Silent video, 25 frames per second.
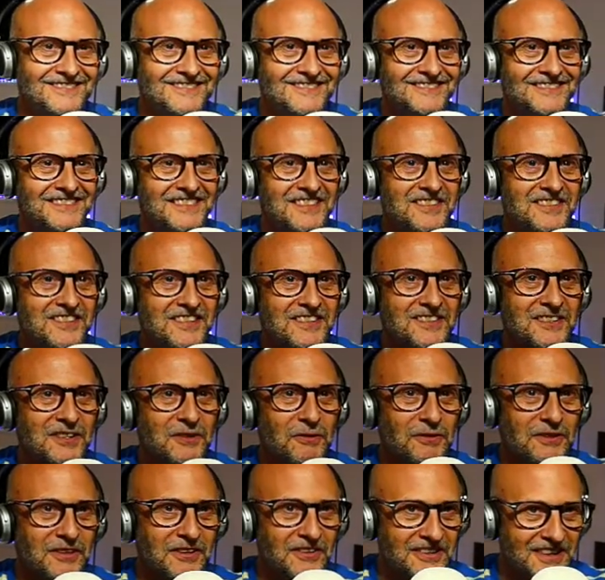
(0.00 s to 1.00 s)
Just doesn't go
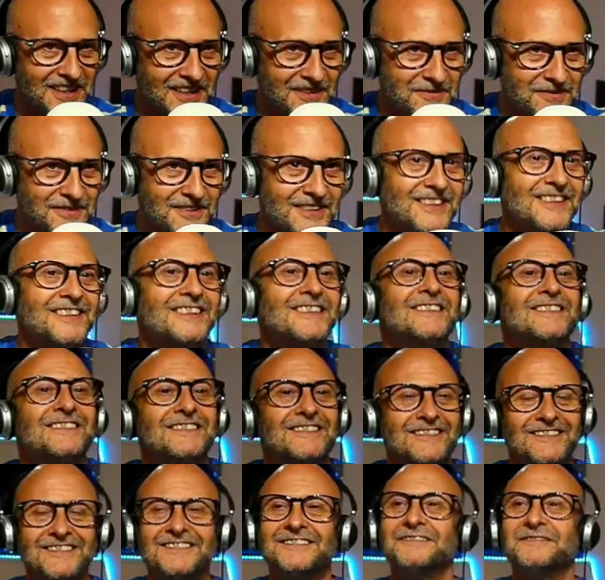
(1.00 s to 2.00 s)
on long
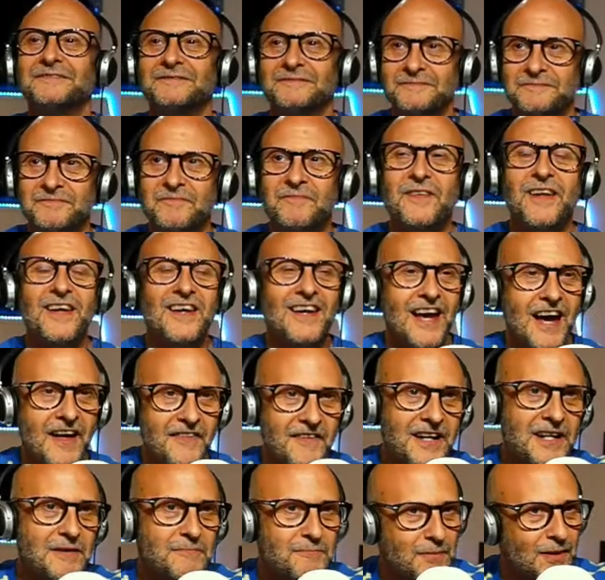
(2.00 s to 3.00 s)
enough. And
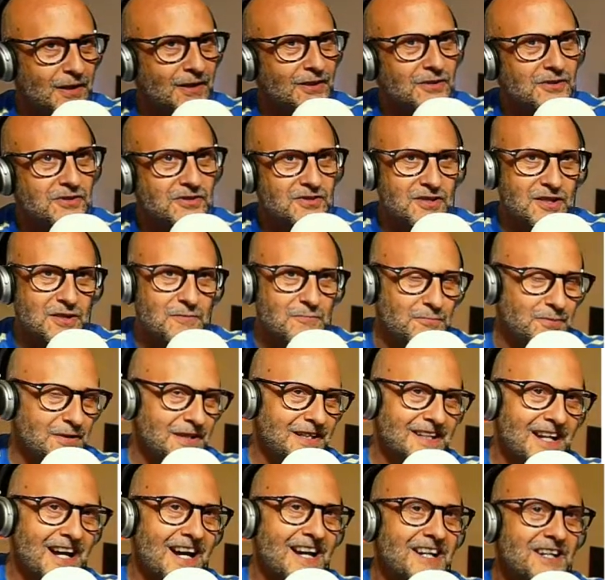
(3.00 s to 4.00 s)
then it builds, you can bring
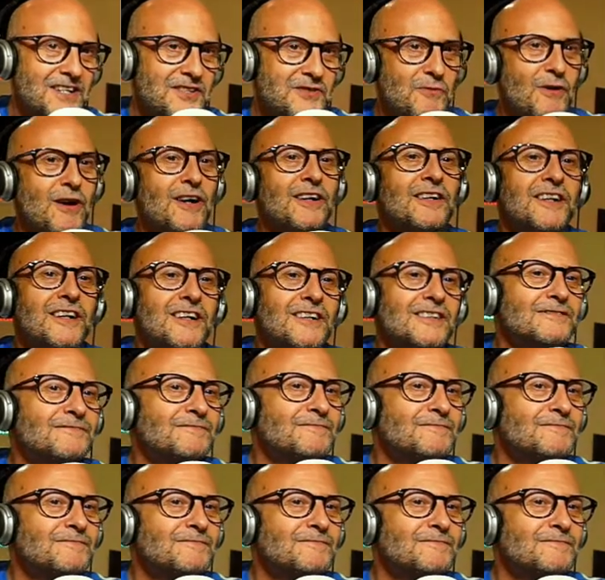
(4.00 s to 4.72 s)
that in as well, you know.